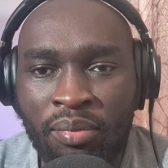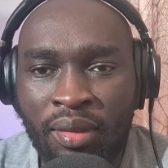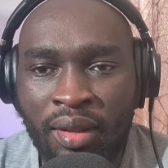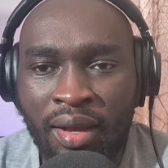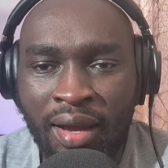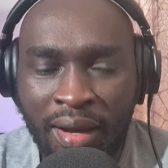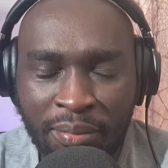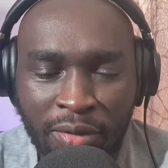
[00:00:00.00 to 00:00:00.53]

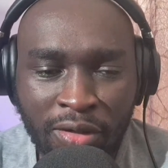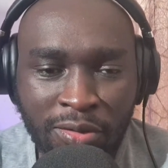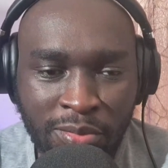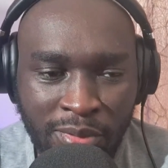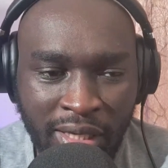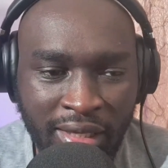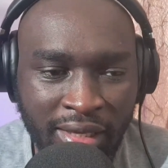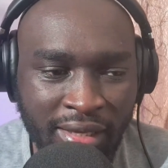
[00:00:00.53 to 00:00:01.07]
I'm not
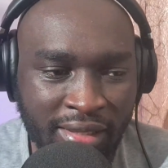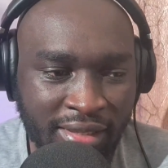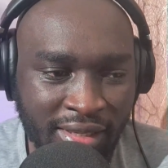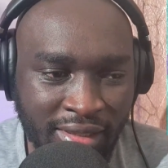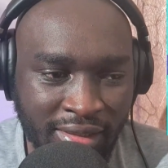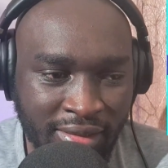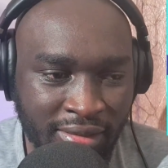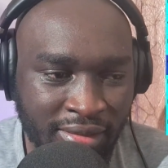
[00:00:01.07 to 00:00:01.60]
making
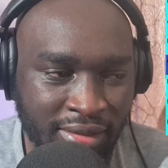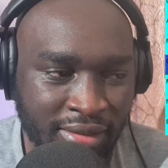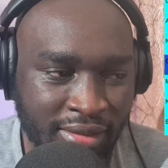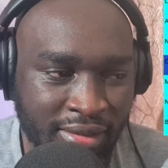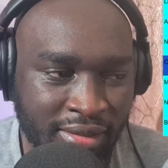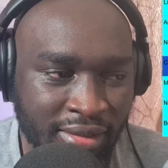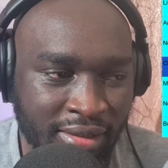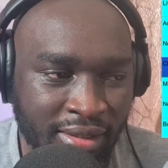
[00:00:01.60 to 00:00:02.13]
the
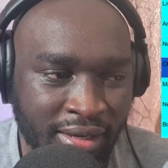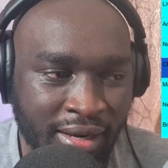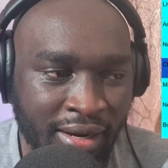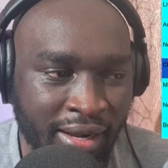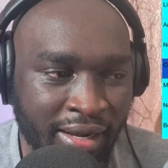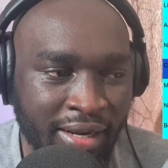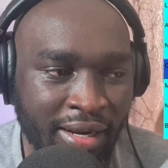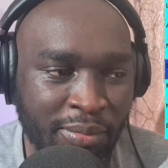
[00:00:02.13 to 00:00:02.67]

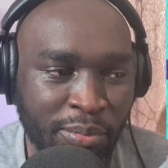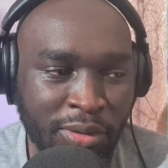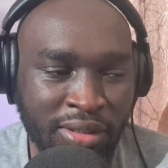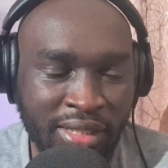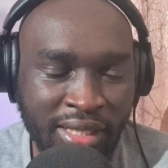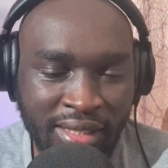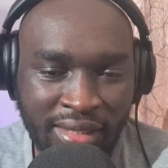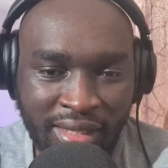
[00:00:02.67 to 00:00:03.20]
lineup
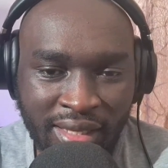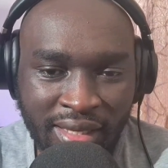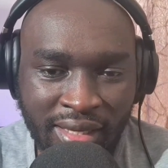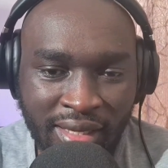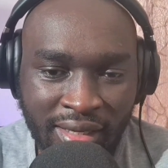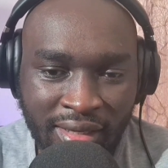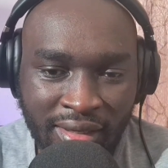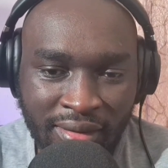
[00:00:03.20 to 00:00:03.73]
which I
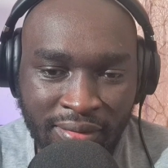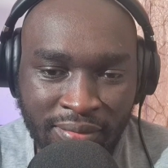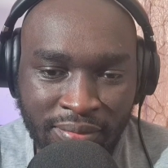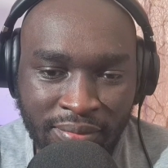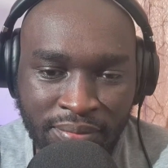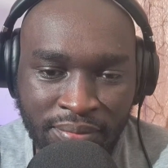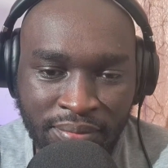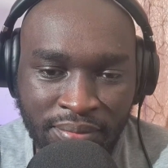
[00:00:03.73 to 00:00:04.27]
think
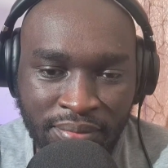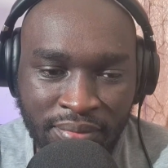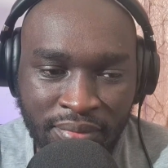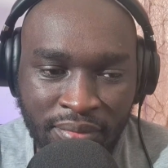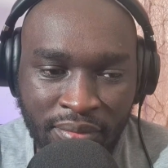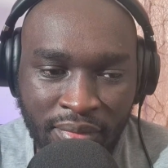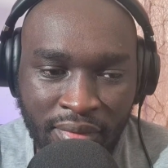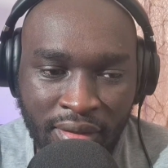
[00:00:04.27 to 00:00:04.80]

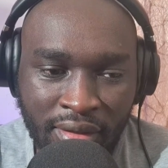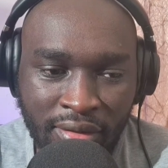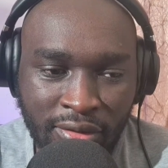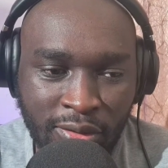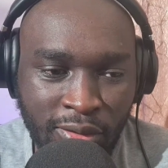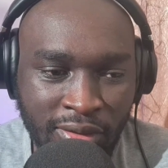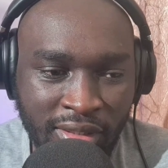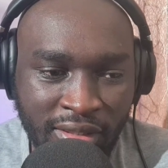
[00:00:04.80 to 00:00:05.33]

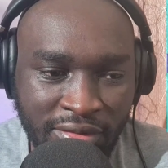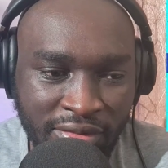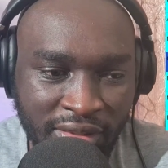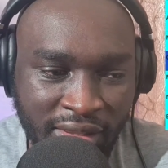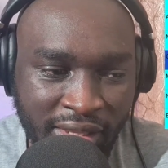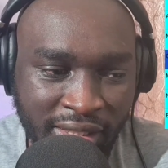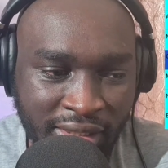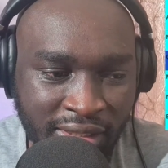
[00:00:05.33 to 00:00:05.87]
should
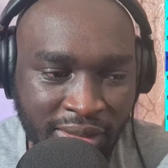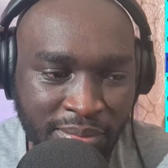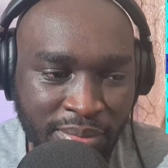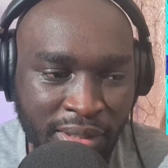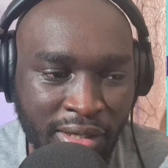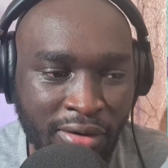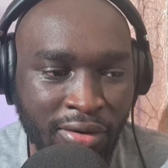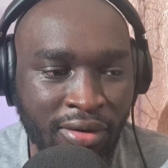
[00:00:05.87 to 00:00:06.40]
defeat the team,
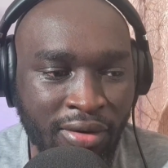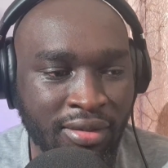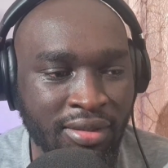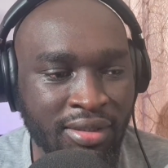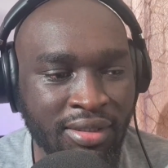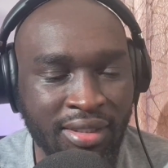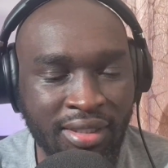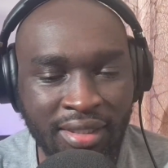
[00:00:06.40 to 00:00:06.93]

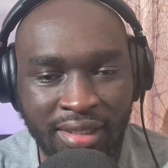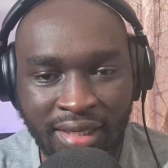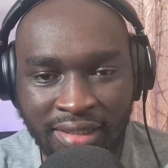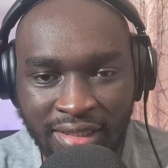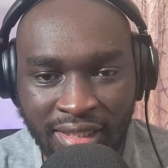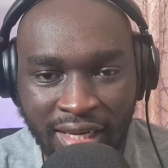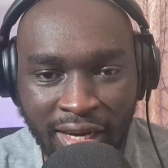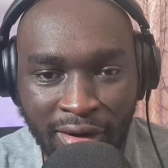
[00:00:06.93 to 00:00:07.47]
because
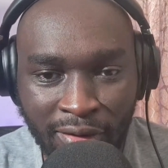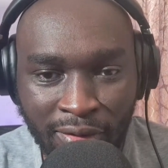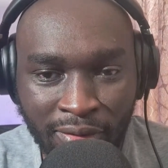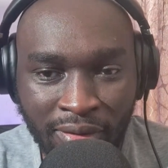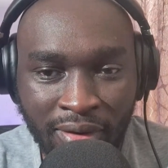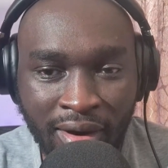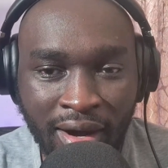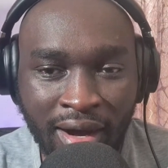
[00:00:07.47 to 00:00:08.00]
right
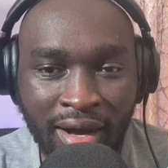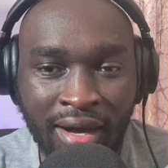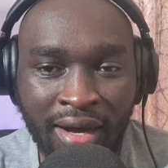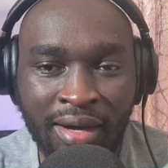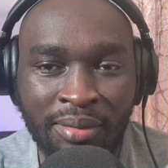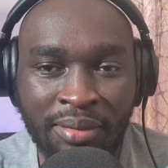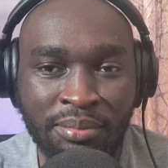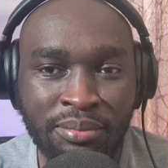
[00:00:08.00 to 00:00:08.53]
now
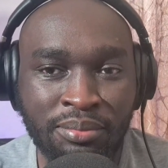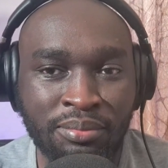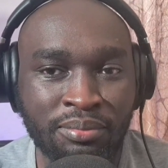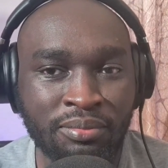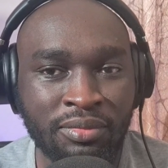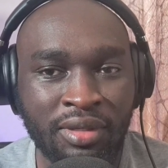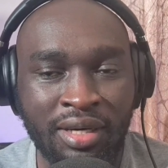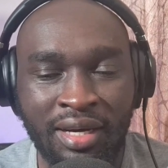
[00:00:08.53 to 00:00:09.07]
I
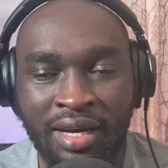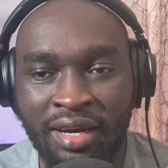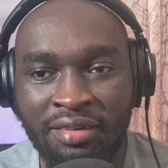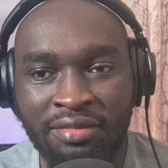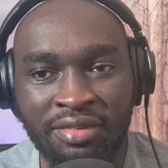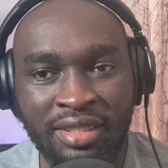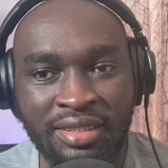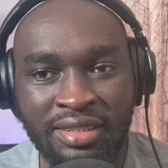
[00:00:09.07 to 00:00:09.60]

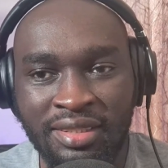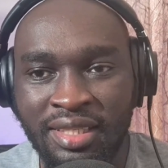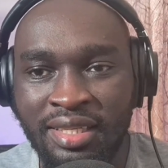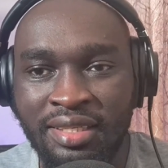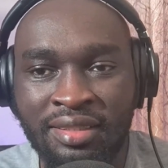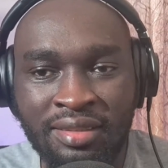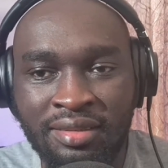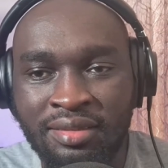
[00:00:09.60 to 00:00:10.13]
haven't
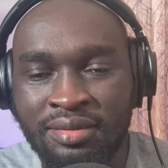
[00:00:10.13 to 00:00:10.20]
seen